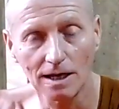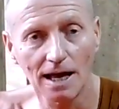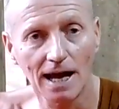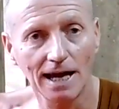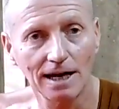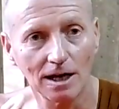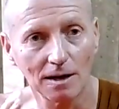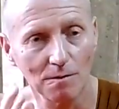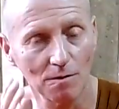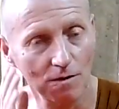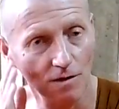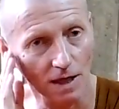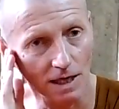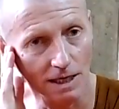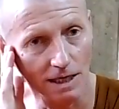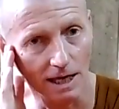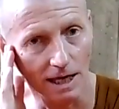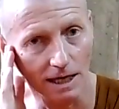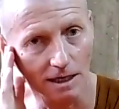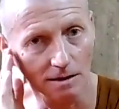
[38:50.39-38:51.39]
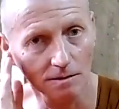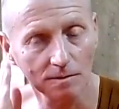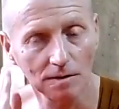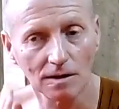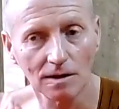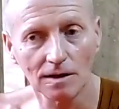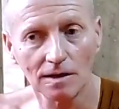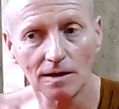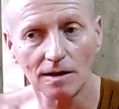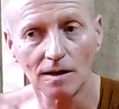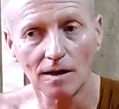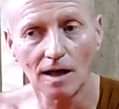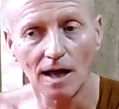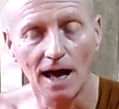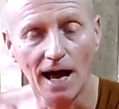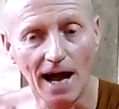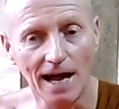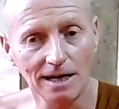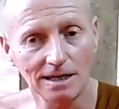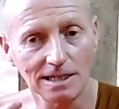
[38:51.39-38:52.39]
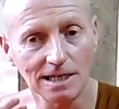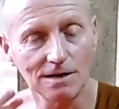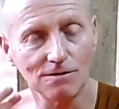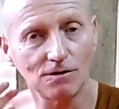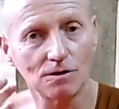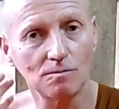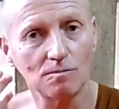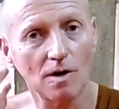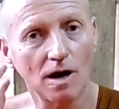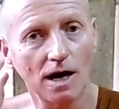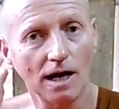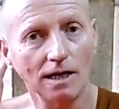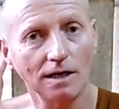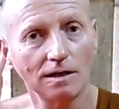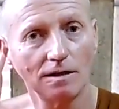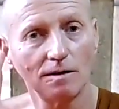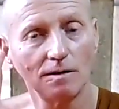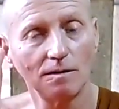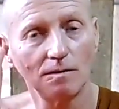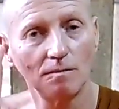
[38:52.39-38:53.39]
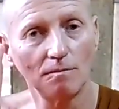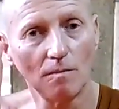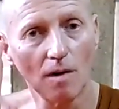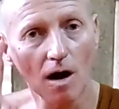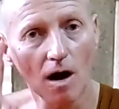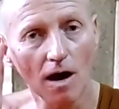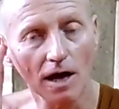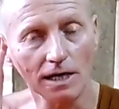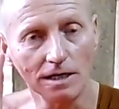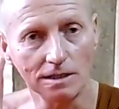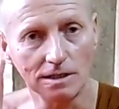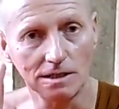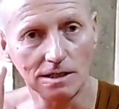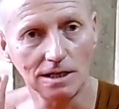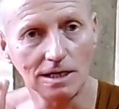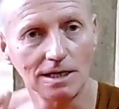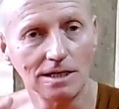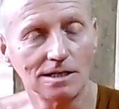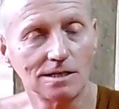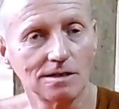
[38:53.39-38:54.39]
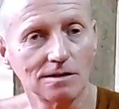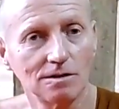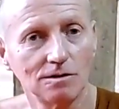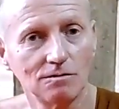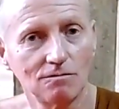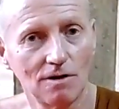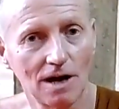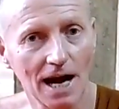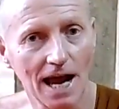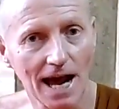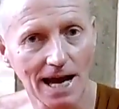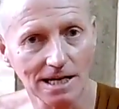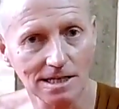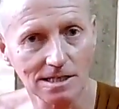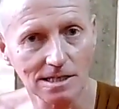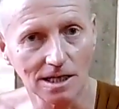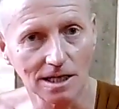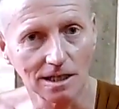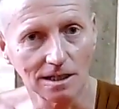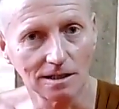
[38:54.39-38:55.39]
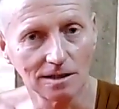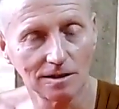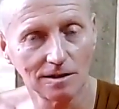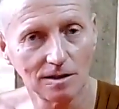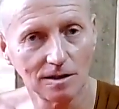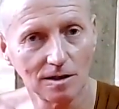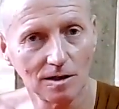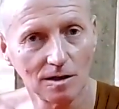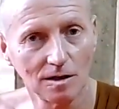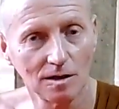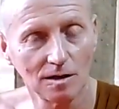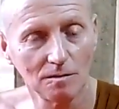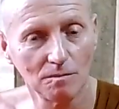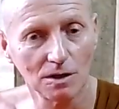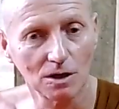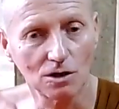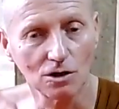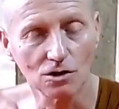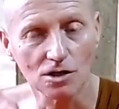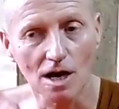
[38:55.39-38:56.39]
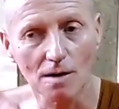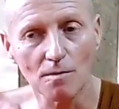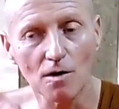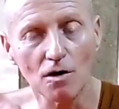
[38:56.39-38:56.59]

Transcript: and even my mind is relaxing, because I'm only doing one thing.